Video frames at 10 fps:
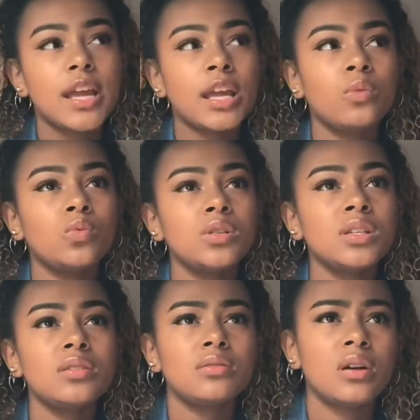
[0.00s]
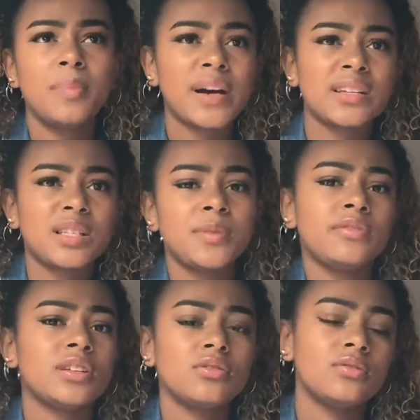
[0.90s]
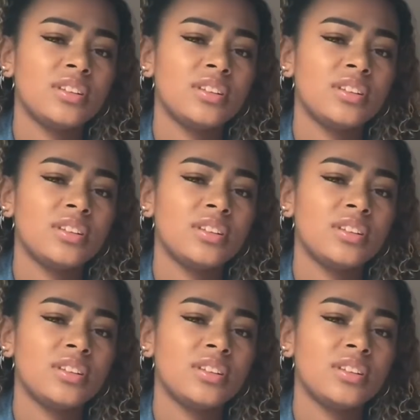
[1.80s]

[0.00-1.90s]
It wasn't a bad experience at all.